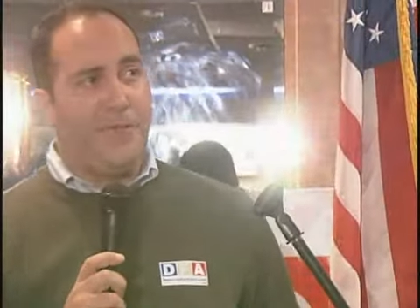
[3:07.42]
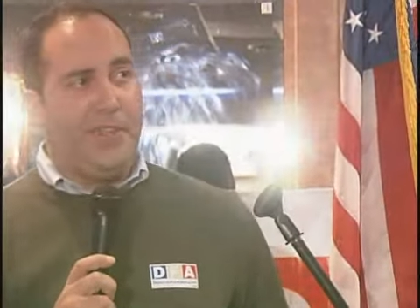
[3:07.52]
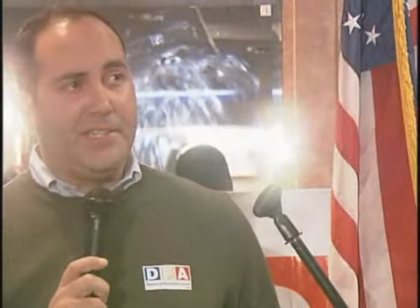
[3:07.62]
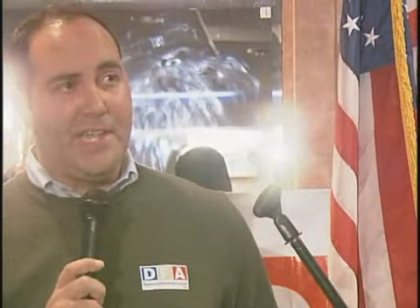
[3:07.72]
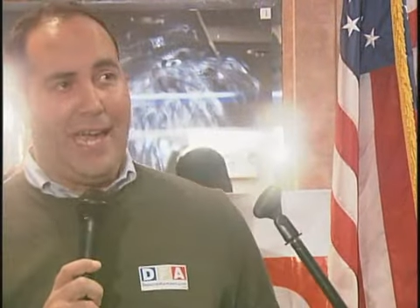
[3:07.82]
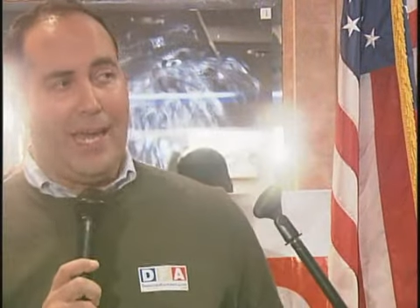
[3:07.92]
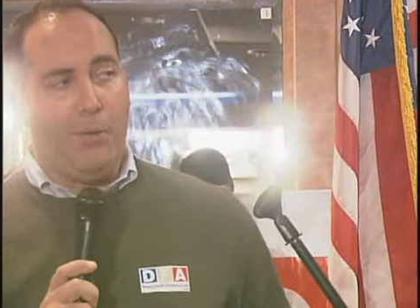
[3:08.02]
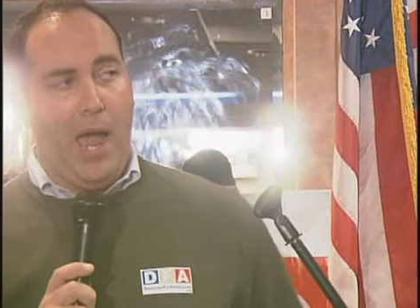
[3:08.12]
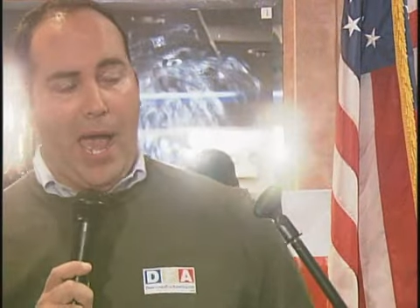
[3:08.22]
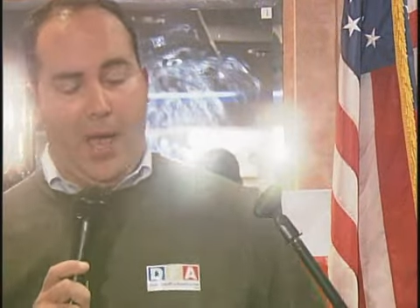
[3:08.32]
for the
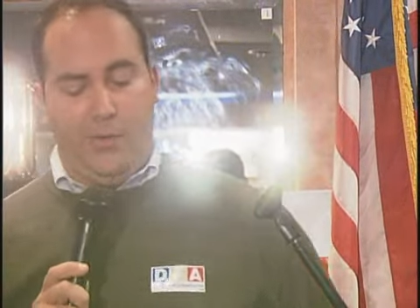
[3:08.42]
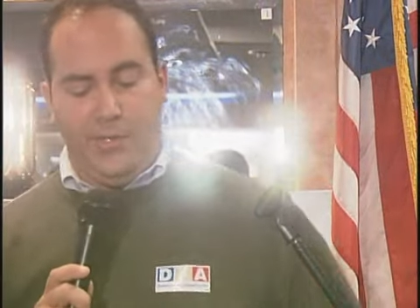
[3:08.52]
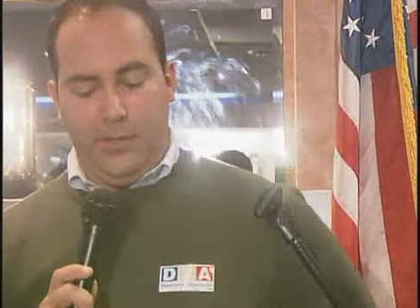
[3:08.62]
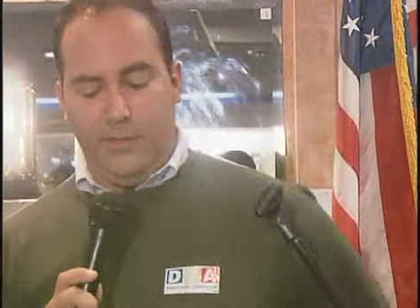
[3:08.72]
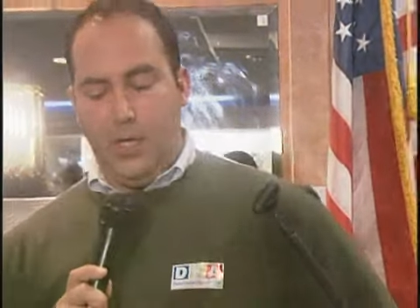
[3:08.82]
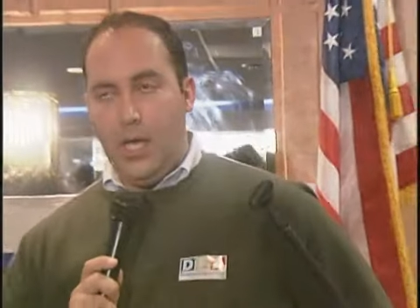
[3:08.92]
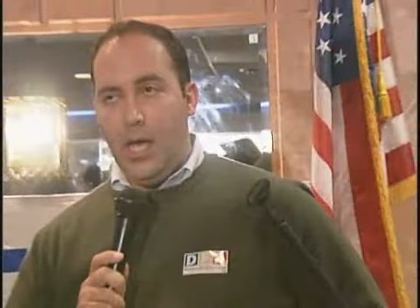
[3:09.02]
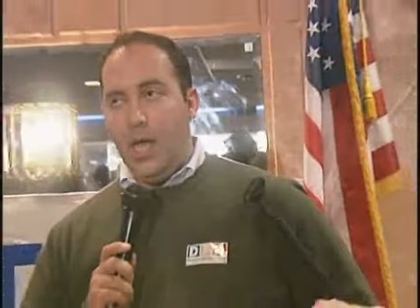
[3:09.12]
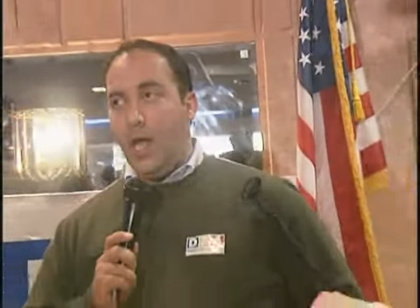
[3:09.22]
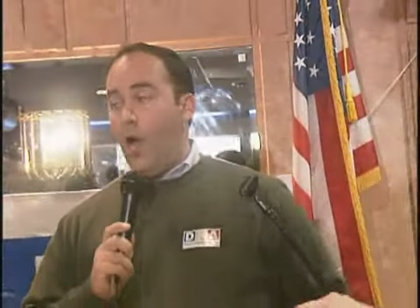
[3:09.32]
second round.
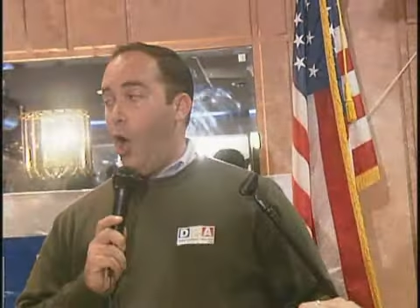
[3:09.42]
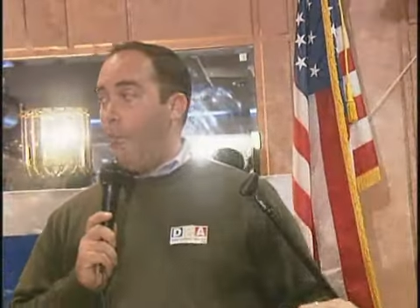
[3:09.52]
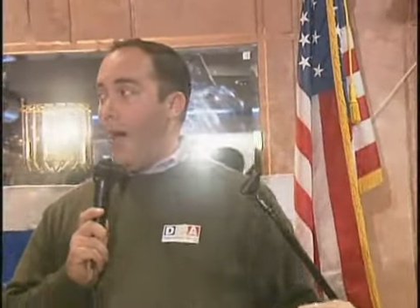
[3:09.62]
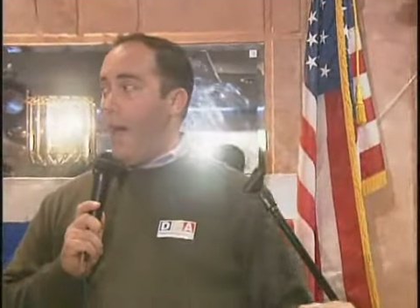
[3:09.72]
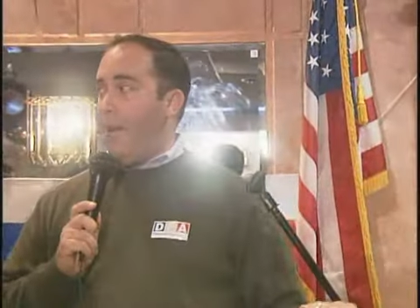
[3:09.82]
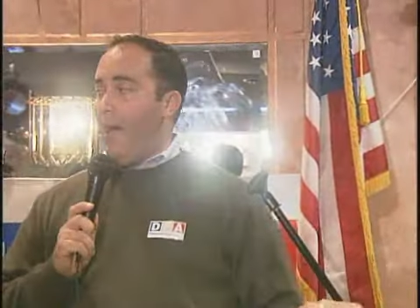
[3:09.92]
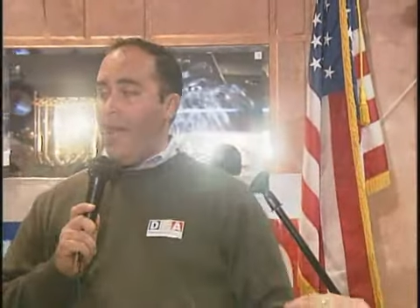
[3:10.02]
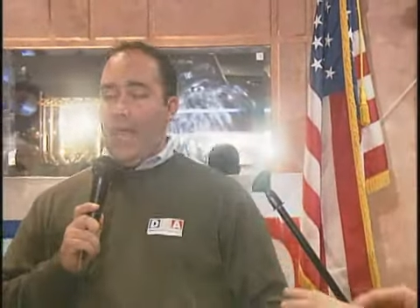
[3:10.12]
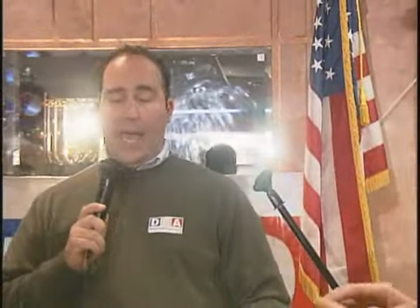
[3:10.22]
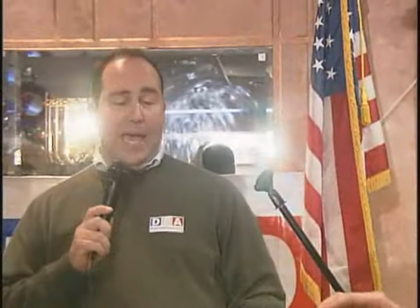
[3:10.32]

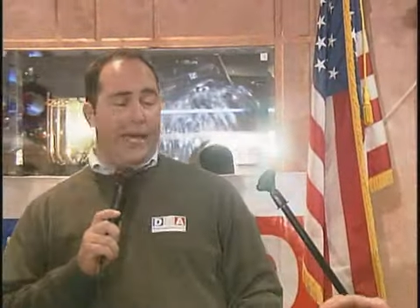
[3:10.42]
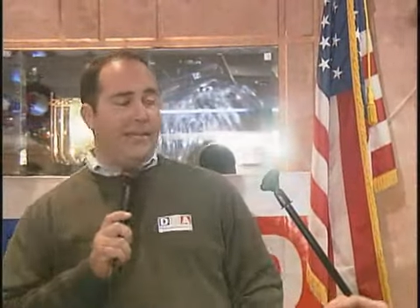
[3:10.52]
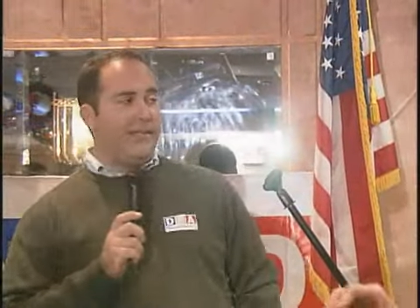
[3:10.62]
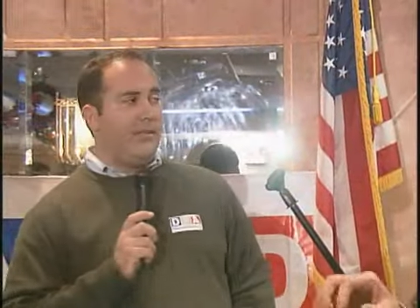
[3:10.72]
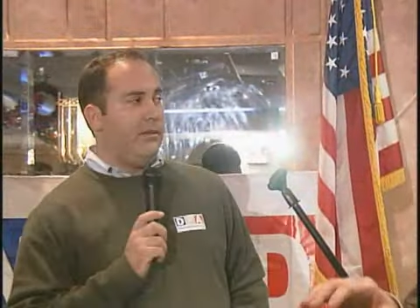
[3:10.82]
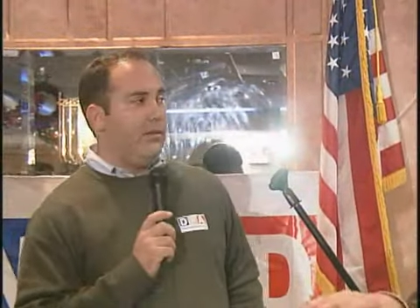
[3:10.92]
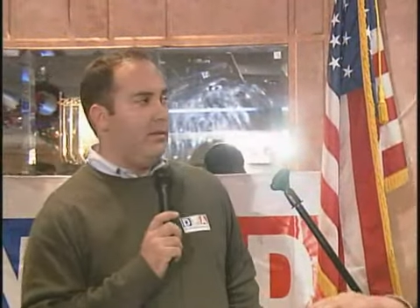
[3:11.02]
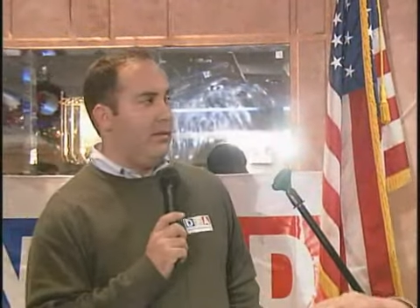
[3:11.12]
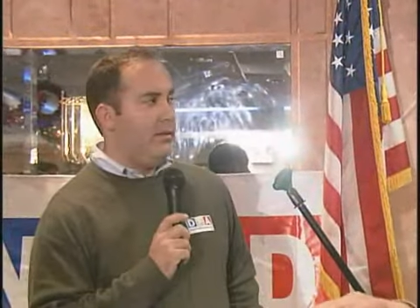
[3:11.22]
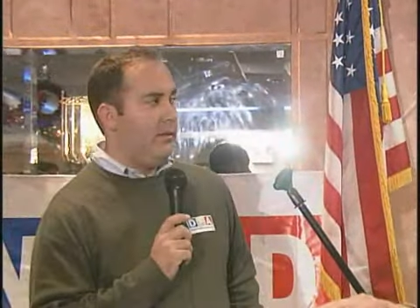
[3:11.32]
Obama and
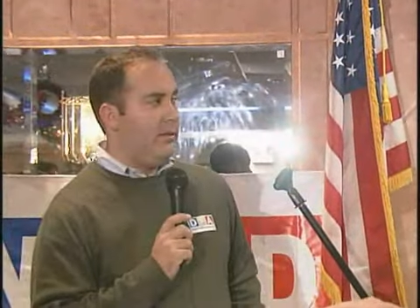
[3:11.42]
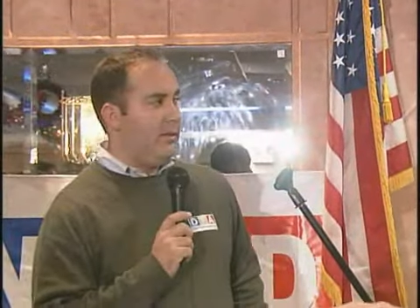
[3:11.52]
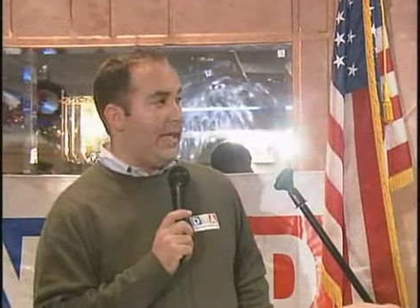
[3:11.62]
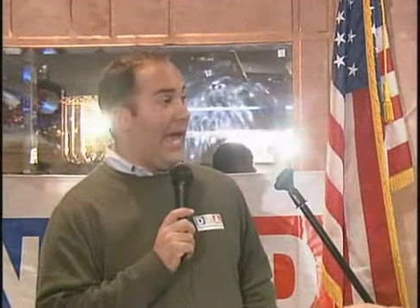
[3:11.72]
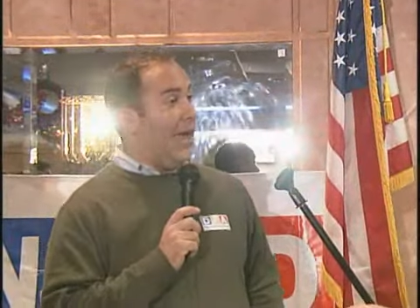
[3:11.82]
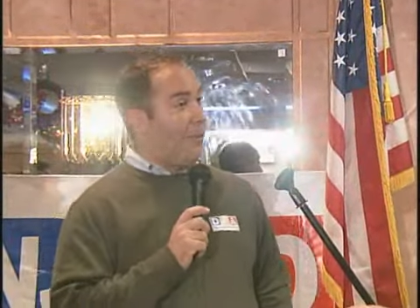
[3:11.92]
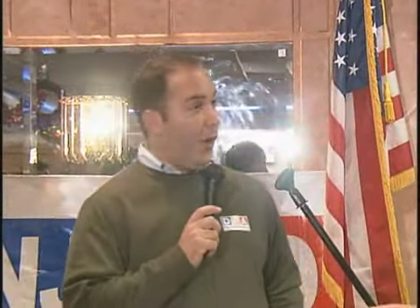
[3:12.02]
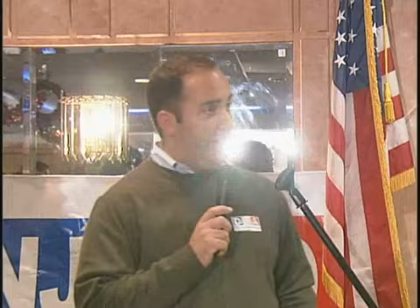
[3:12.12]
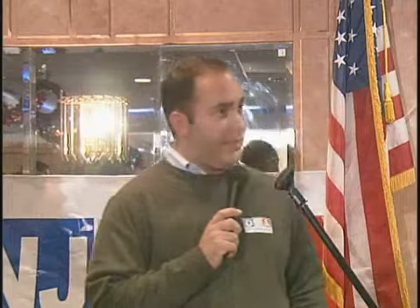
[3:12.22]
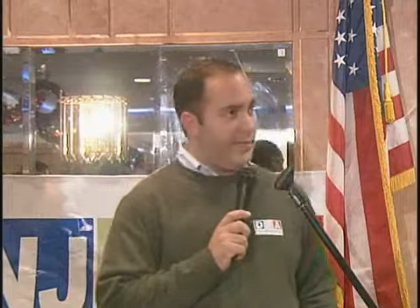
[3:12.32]

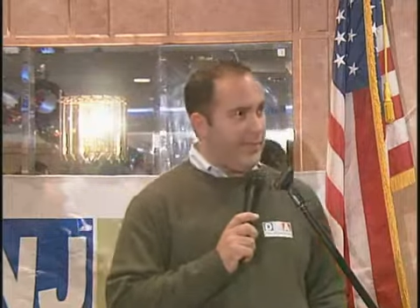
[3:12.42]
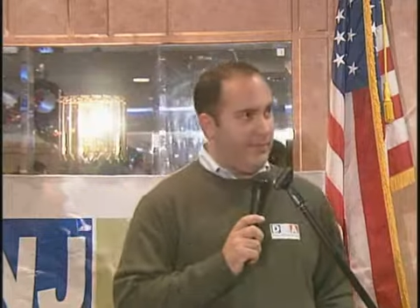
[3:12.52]
Edwards.